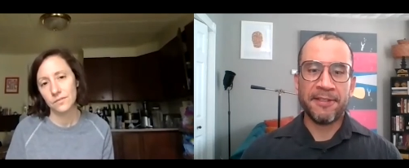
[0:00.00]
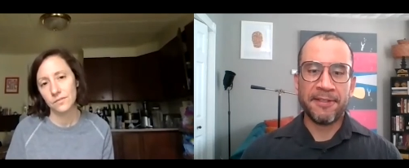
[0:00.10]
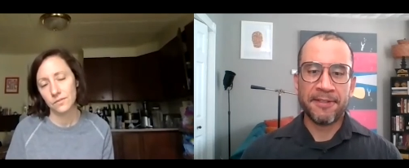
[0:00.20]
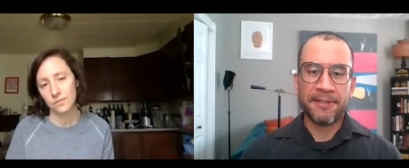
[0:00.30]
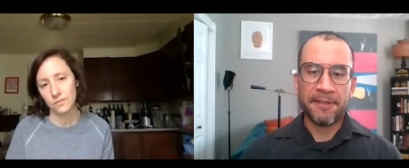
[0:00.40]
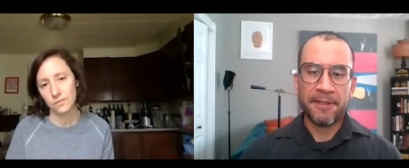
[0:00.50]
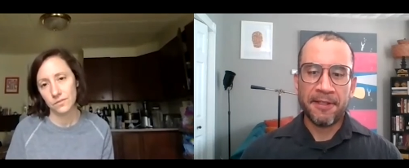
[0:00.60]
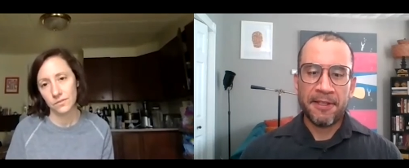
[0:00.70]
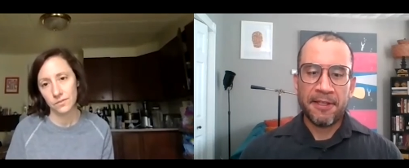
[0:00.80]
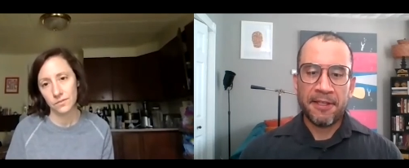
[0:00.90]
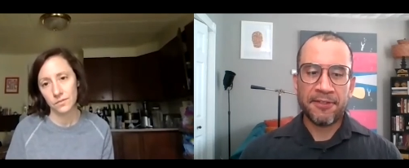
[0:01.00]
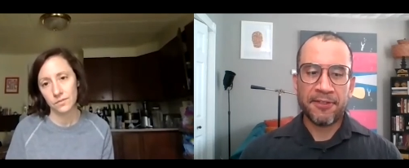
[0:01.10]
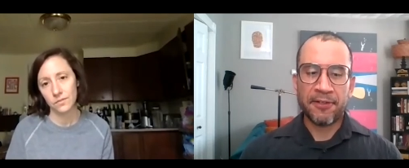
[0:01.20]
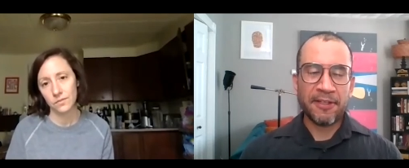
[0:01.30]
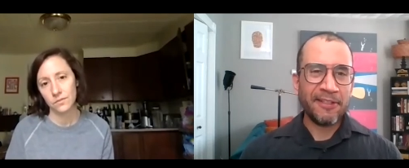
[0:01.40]
Speaker 1: is
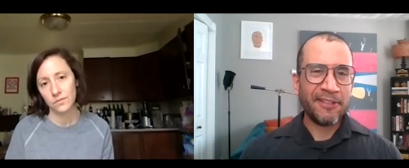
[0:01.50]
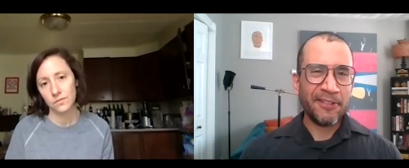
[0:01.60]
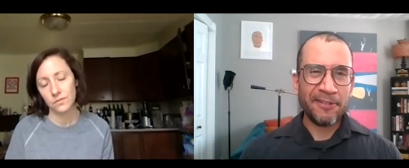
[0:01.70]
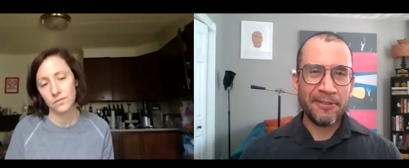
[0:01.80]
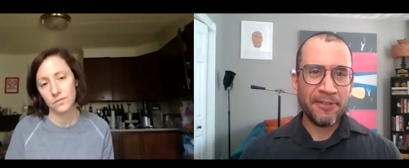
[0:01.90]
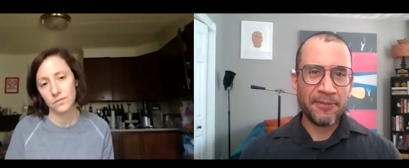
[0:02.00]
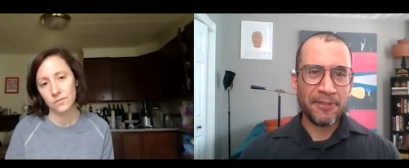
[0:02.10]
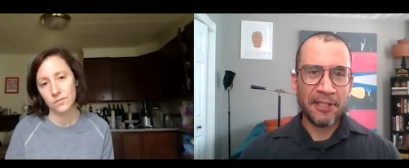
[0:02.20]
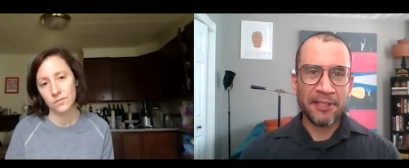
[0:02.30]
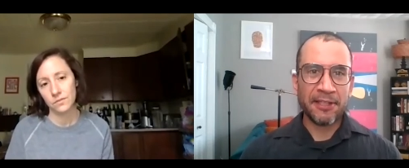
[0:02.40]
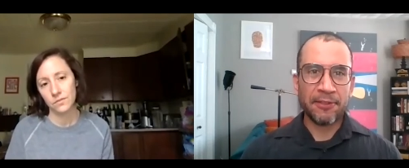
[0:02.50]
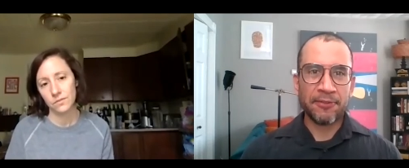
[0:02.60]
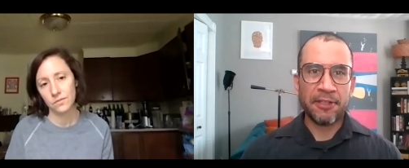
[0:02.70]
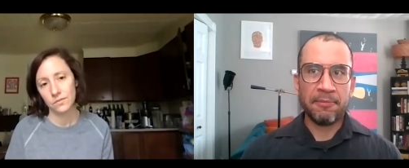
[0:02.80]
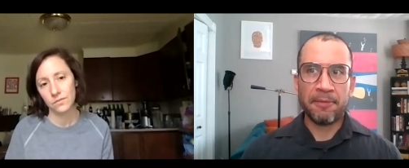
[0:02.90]
is there do, do you think that
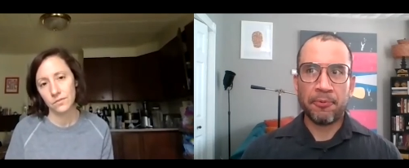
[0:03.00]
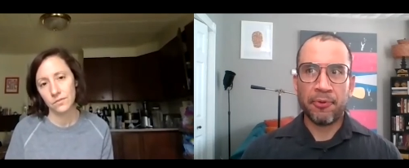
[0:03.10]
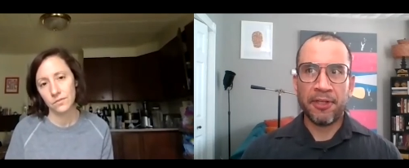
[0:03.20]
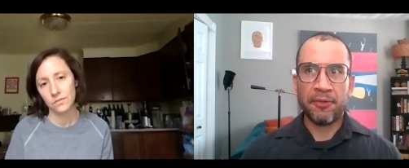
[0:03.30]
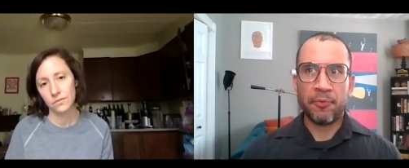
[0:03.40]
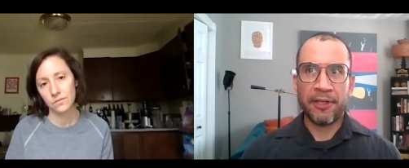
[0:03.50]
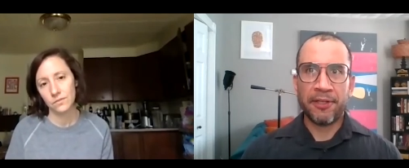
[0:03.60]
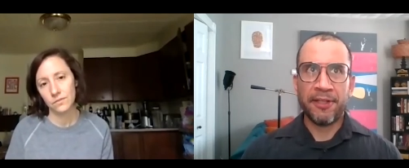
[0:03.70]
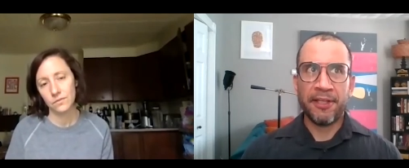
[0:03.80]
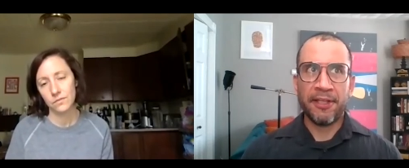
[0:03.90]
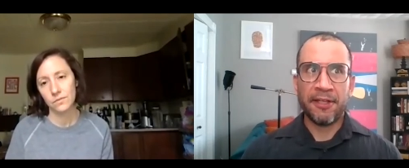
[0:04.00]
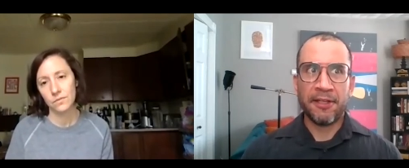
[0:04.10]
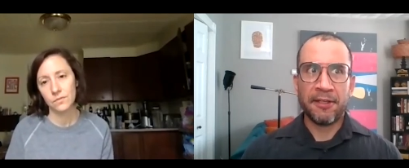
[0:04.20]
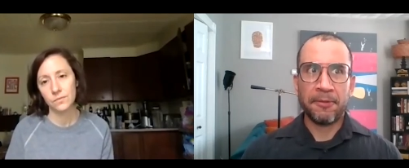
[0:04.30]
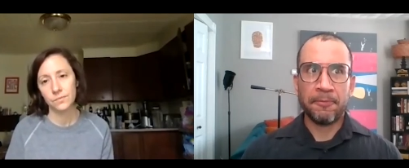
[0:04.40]
there's going to be a point where the
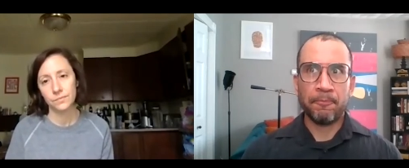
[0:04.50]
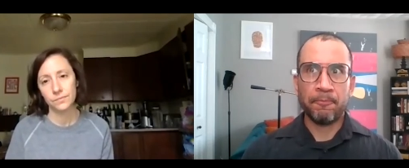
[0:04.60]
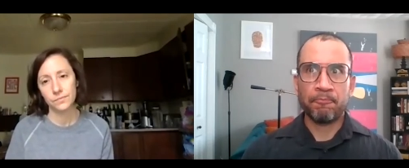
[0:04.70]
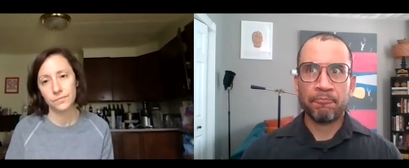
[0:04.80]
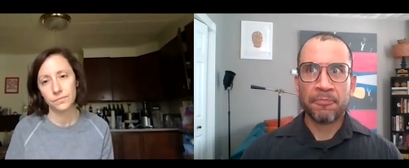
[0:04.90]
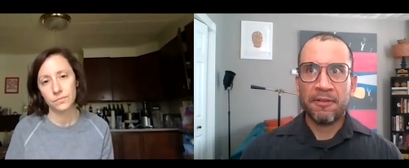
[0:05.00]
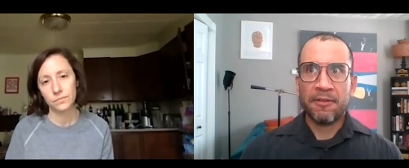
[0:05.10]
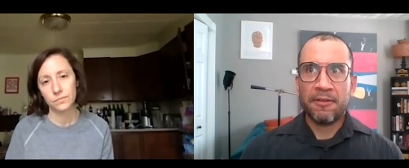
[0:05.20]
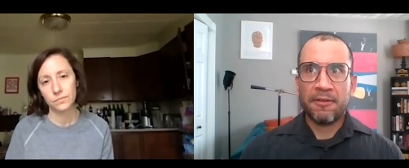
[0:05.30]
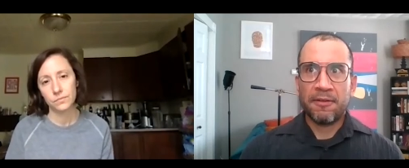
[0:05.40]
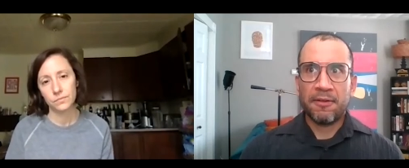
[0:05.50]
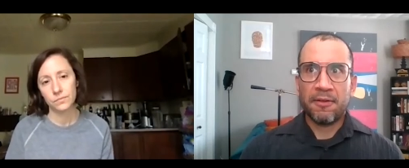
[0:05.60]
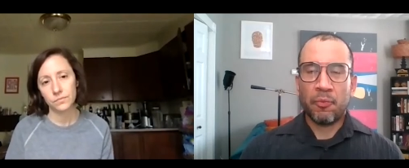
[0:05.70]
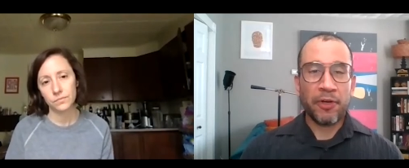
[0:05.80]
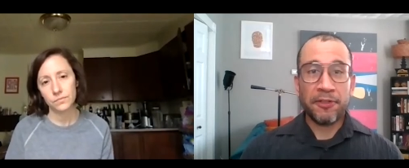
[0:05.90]
um,
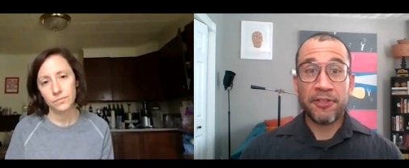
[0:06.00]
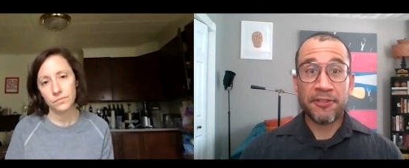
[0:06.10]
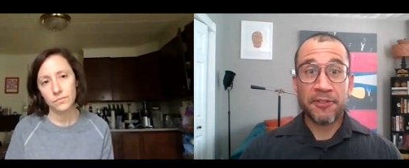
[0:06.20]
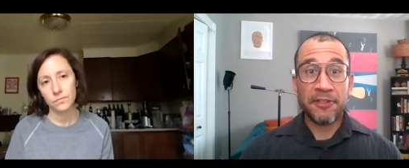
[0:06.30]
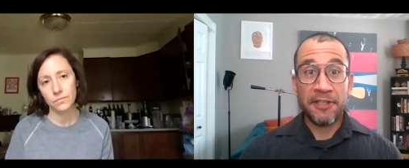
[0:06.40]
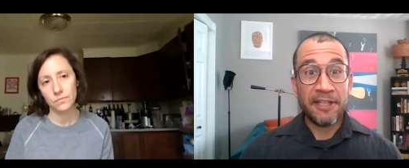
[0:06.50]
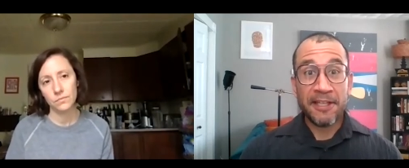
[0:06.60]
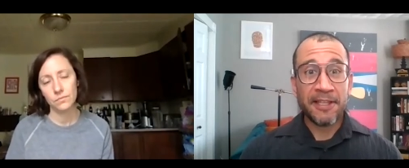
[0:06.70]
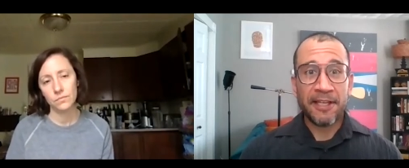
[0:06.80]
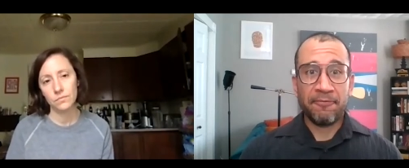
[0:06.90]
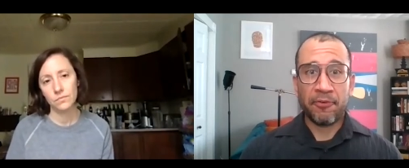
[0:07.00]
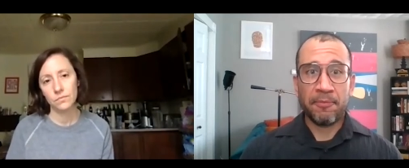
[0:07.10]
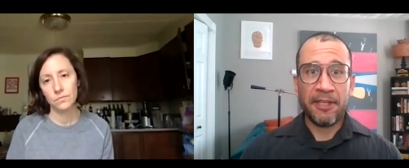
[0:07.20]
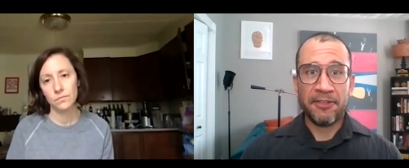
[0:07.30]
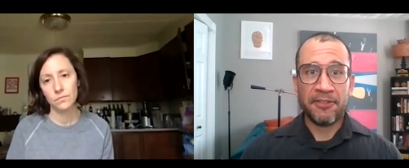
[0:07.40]
where you're just going to need that
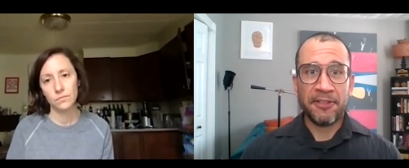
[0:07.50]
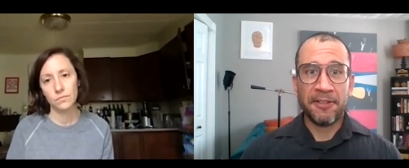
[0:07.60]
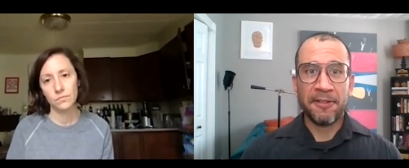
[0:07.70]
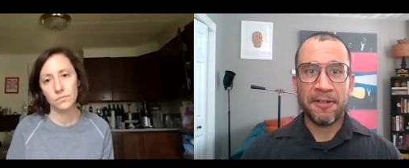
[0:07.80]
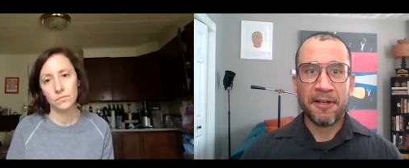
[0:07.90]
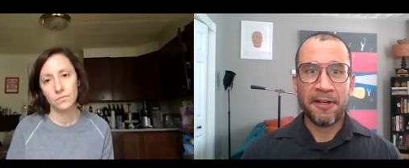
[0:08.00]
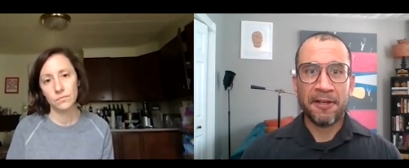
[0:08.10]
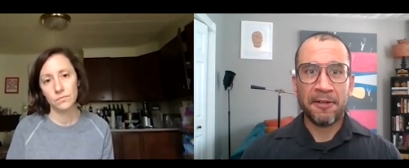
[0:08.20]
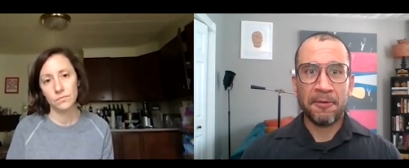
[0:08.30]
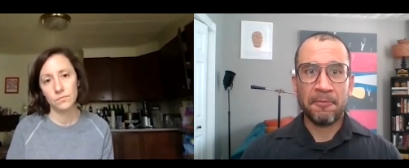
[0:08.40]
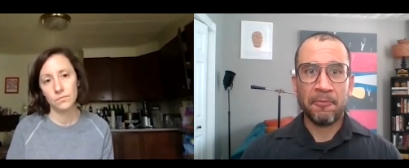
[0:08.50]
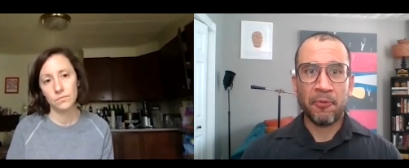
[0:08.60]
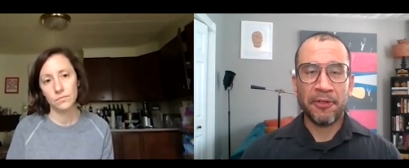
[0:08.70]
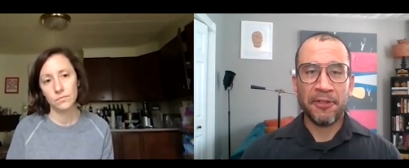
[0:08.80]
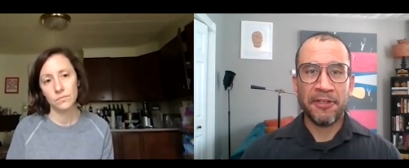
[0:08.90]
information
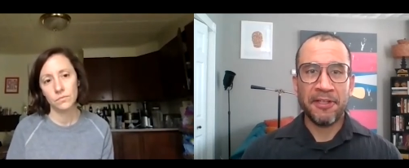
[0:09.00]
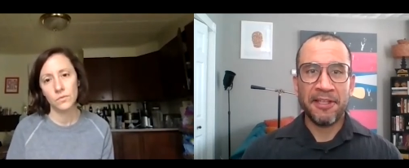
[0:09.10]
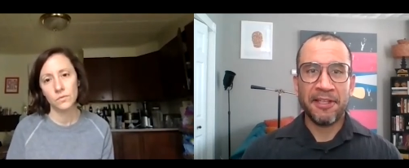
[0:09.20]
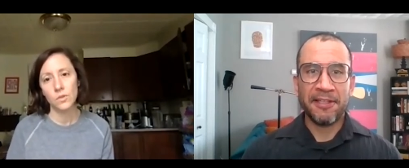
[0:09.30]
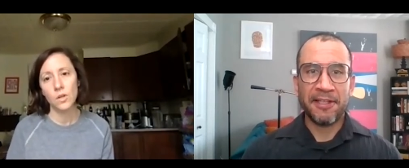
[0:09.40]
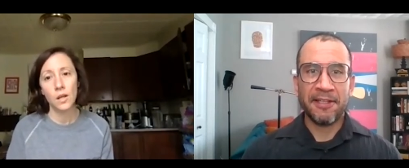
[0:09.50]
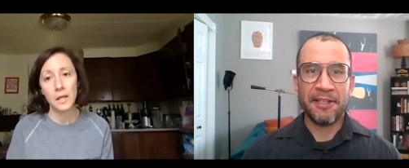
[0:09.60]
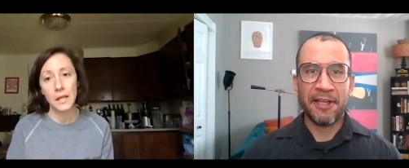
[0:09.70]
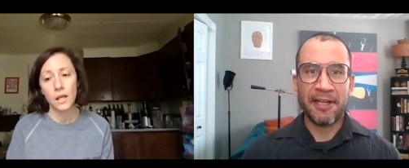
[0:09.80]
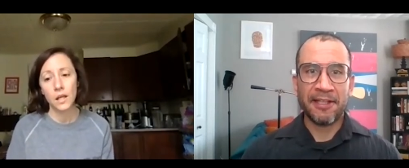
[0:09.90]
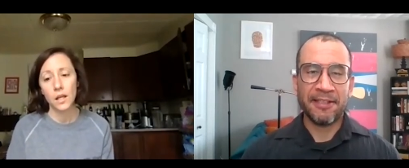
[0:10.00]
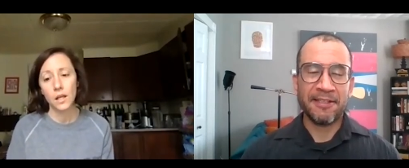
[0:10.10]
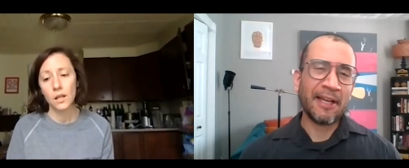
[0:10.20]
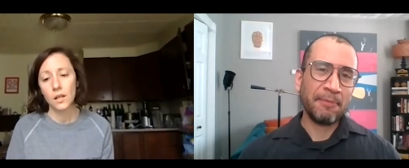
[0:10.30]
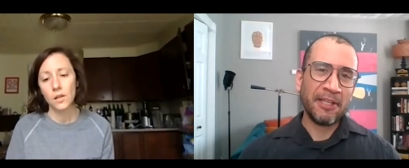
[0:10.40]
um, where you're going to need the, the
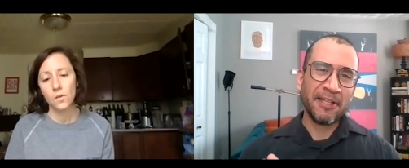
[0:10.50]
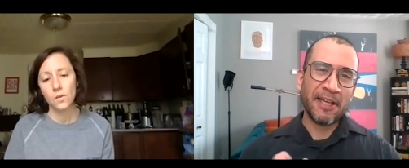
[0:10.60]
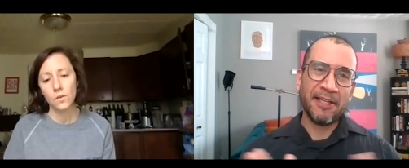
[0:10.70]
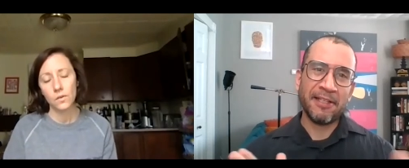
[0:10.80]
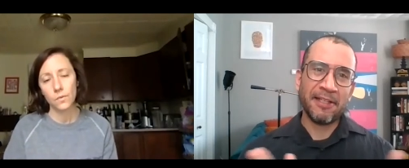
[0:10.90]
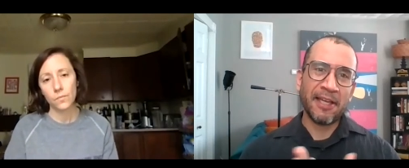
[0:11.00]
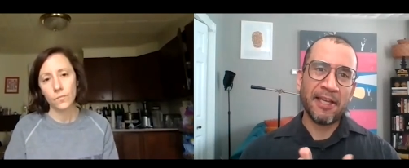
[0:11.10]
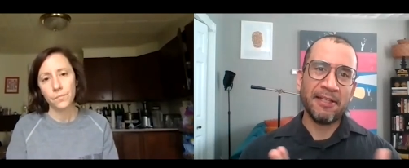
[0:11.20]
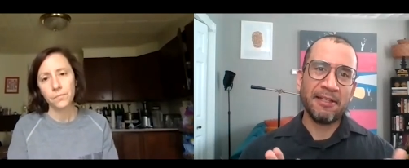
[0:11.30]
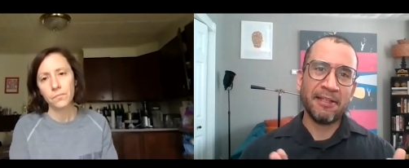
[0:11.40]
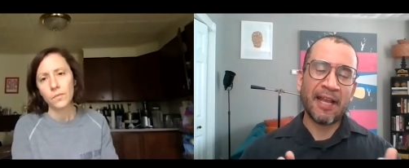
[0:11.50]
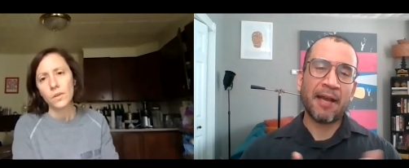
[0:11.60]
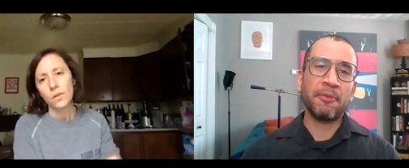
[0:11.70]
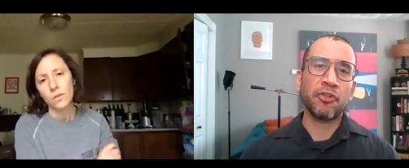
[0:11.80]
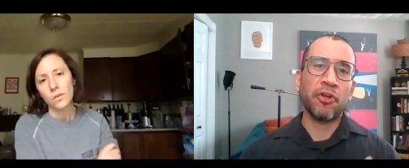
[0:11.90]
guidelines i mean can it can it
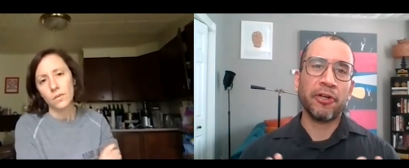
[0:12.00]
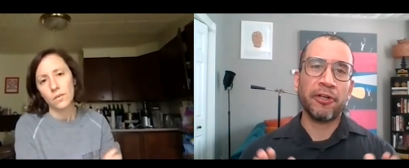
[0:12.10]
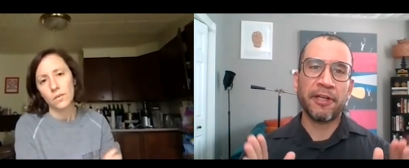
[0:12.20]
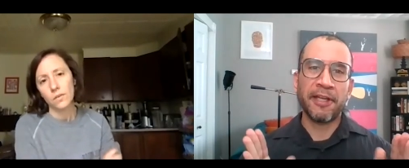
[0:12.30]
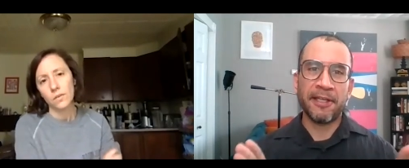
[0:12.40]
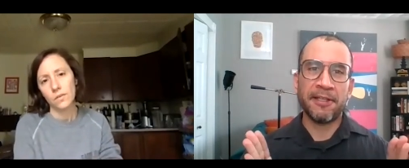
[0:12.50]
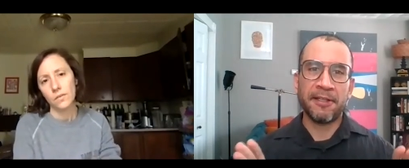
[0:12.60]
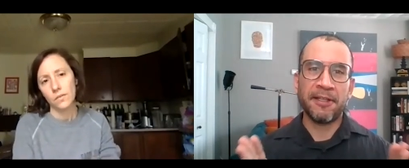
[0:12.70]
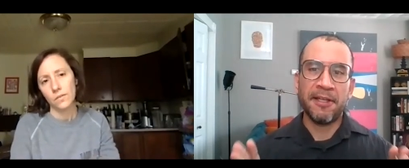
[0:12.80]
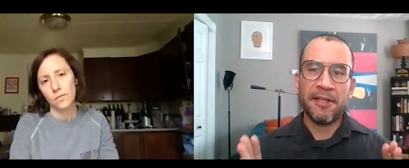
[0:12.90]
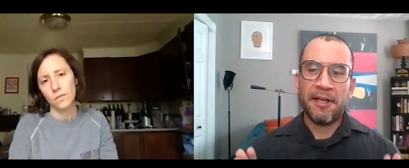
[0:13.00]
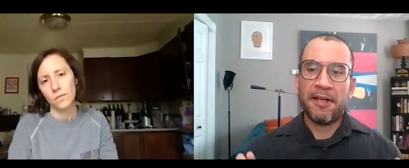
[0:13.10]
how much longer can